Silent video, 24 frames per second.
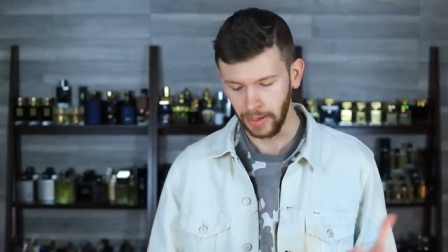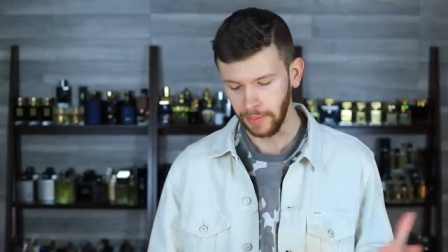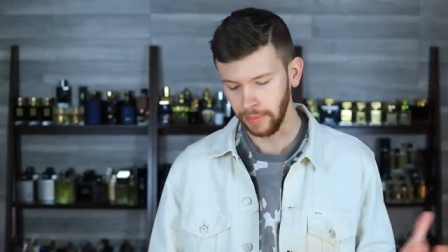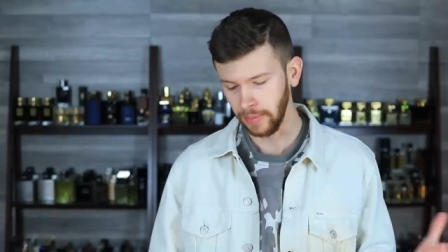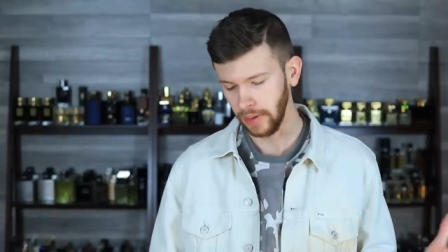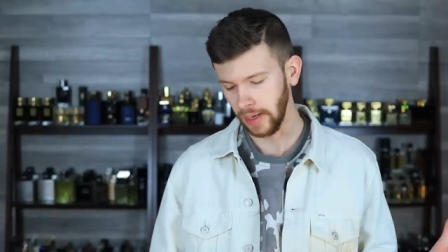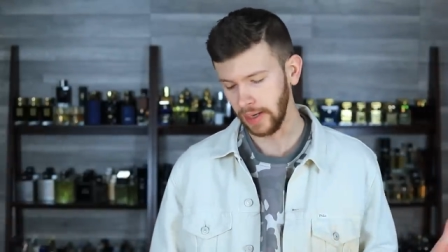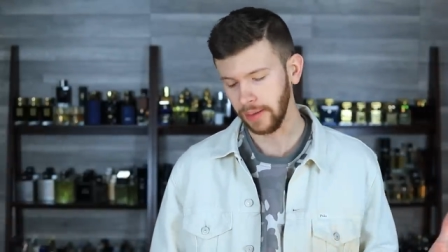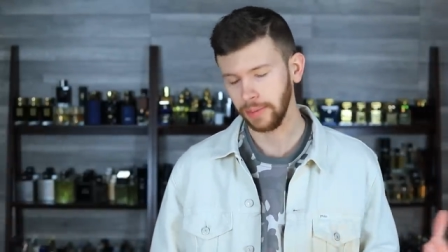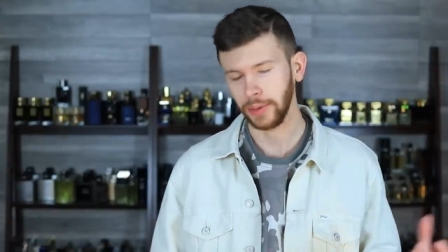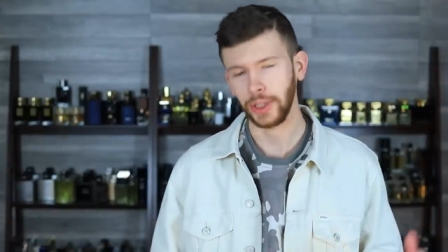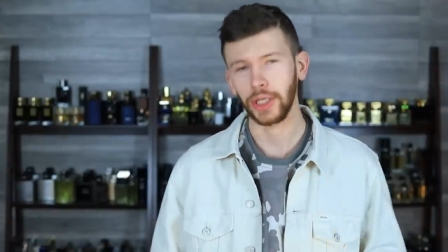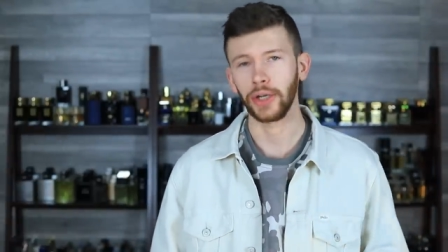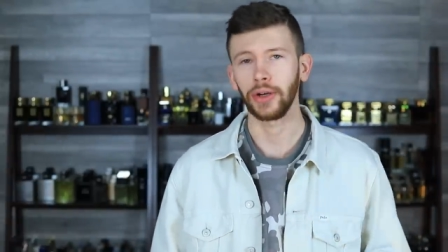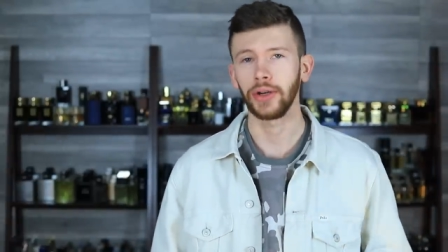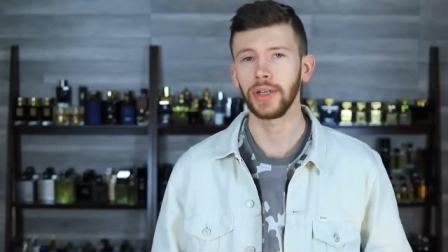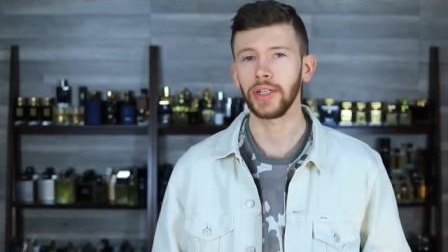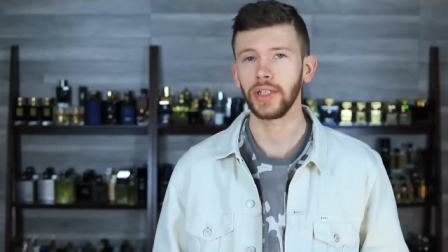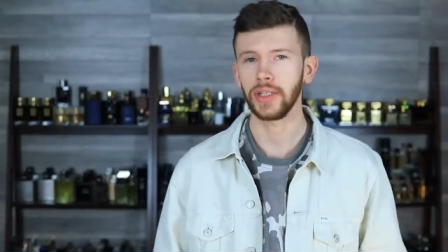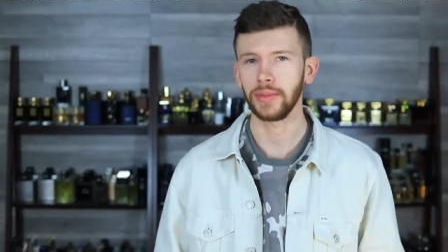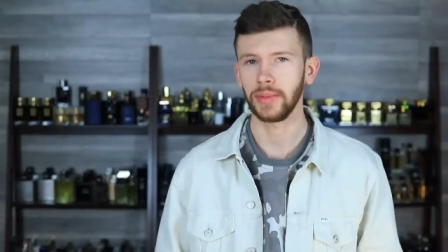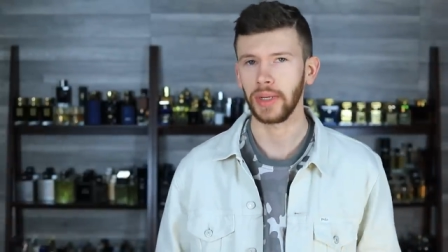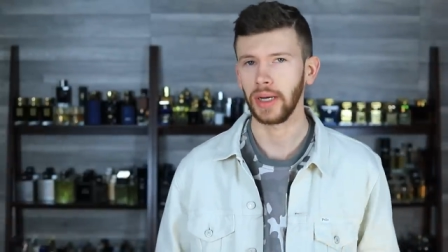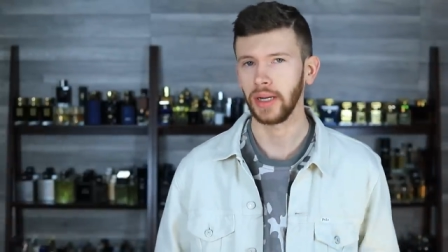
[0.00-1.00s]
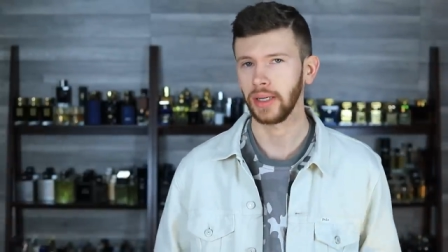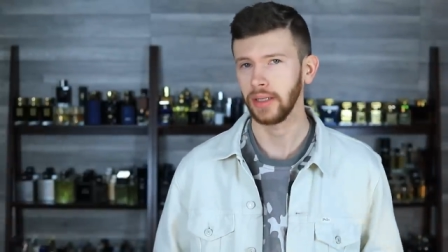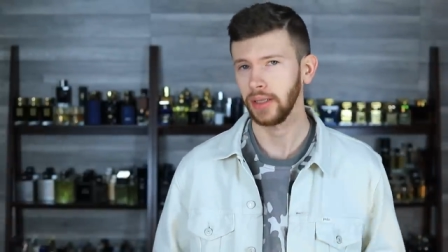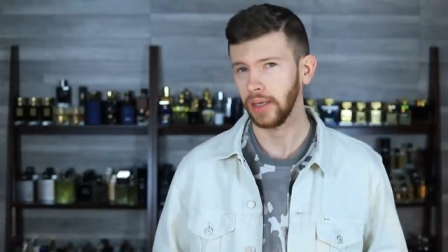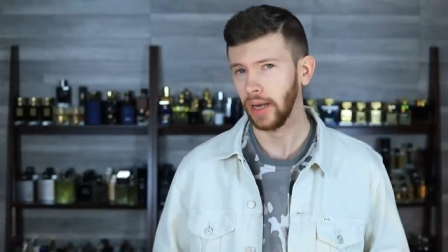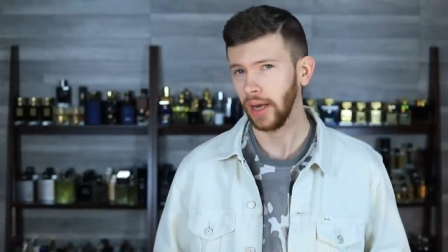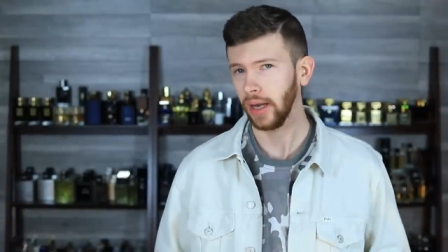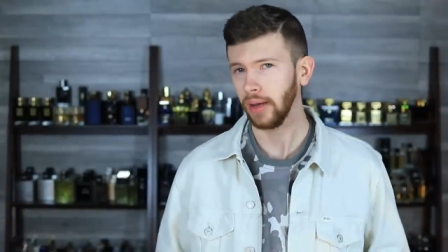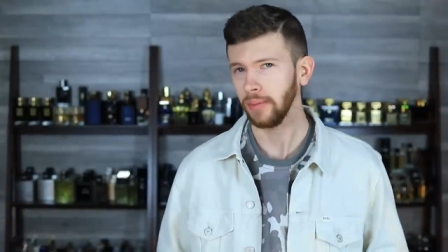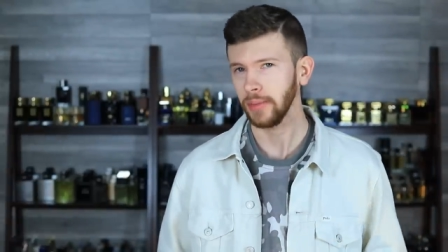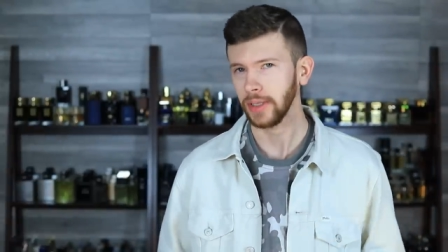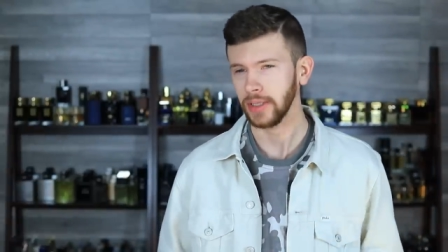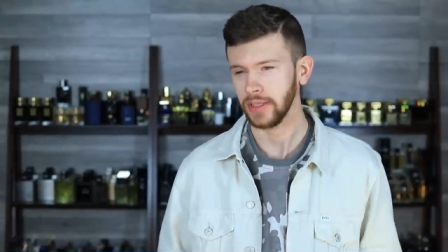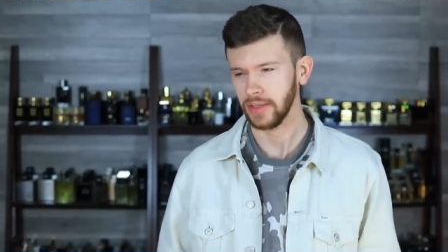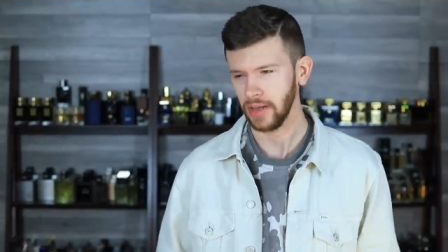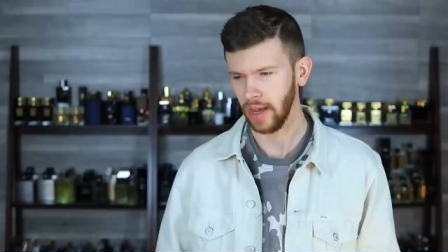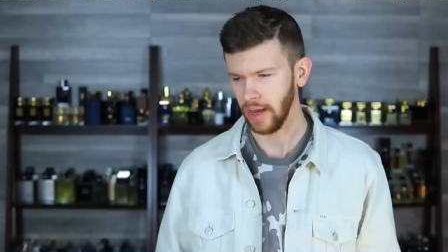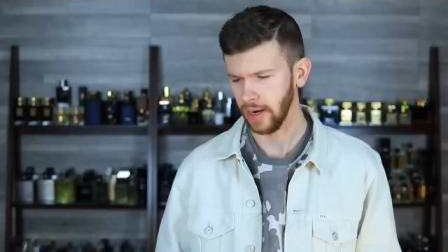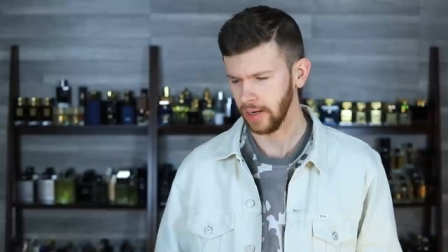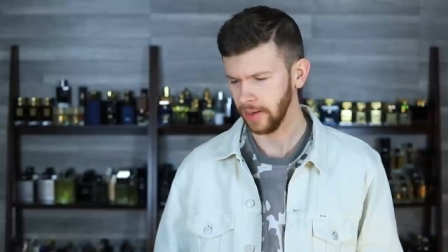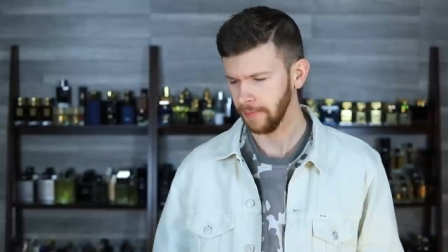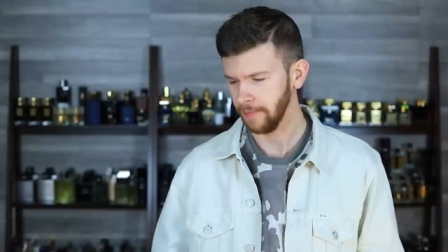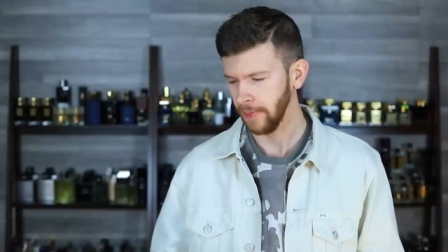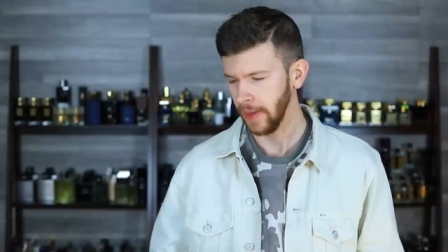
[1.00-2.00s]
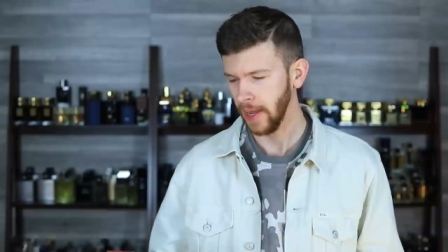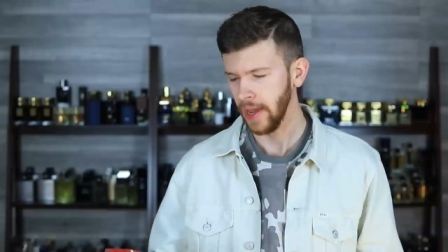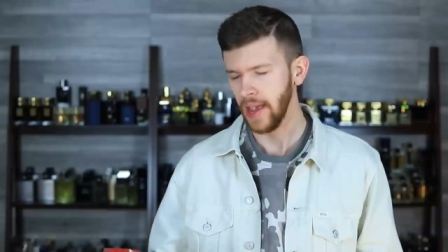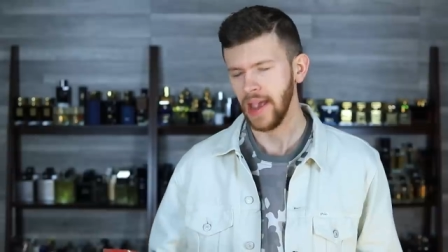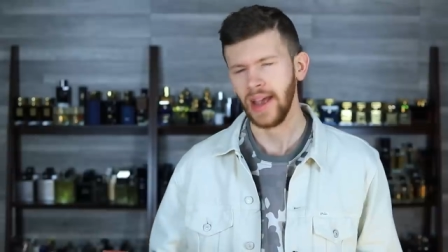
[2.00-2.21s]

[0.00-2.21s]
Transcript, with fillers: But I am curious about it, I am excited,